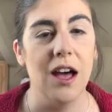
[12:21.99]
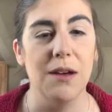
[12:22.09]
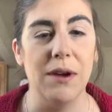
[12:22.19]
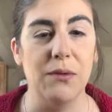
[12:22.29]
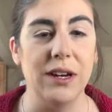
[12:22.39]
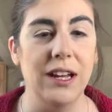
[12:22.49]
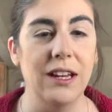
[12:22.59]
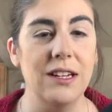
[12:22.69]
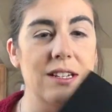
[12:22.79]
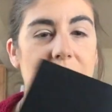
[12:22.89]
I went
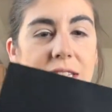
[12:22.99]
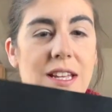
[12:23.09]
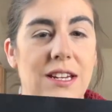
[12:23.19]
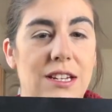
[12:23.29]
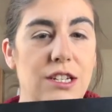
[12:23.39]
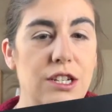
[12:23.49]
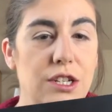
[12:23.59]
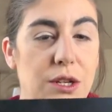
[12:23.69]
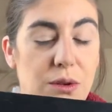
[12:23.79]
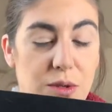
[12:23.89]
ahead and decided
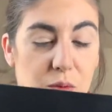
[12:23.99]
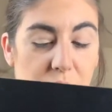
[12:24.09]
to use